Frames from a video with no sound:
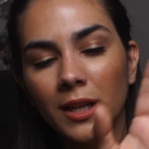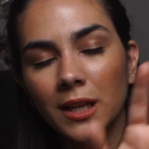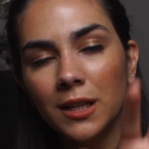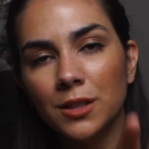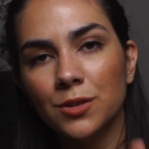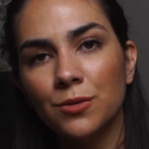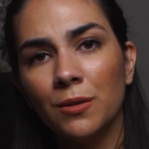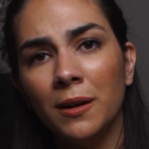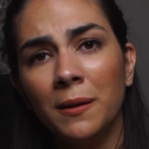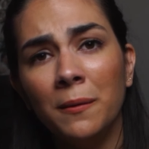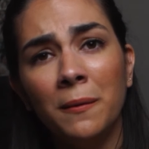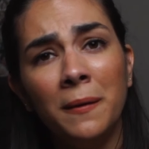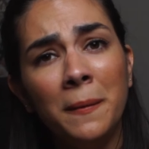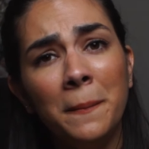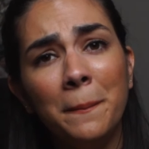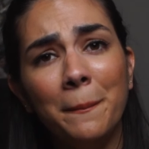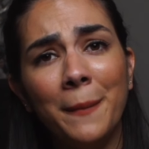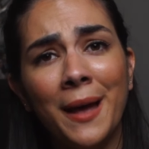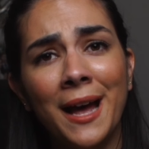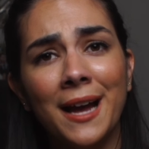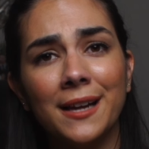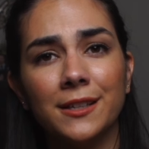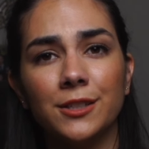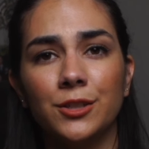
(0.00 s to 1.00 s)
So I went
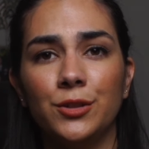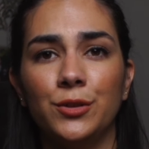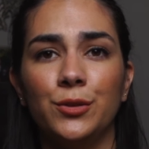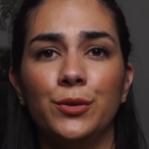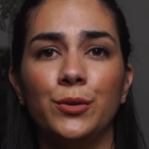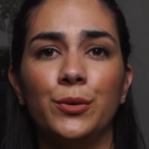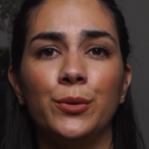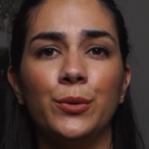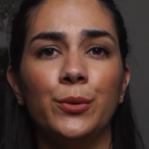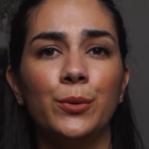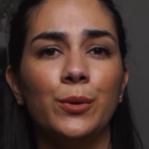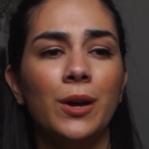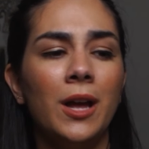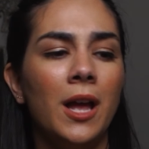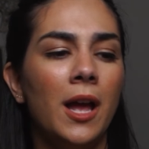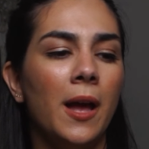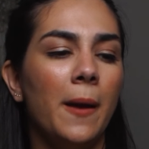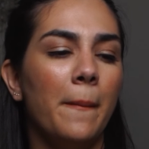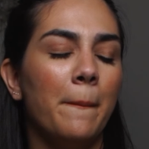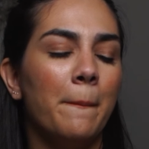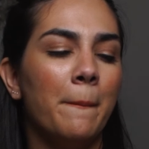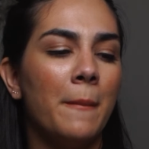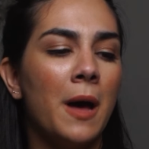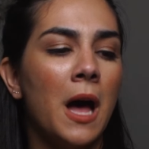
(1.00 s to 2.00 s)
back to
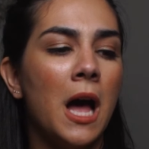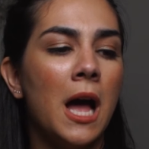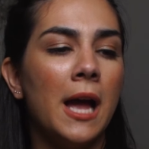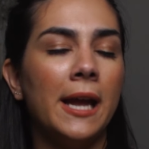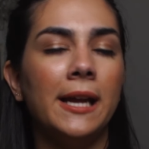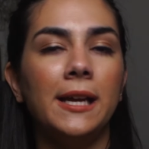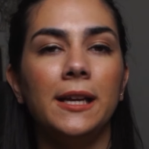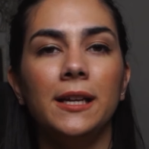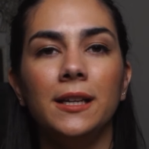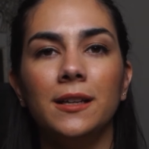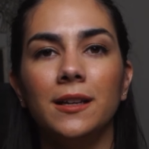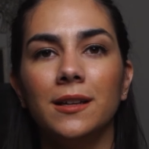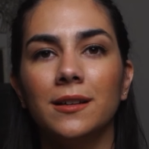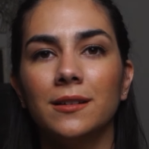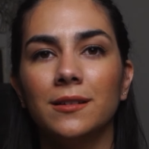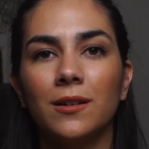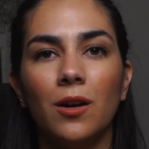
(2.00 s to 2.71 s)
my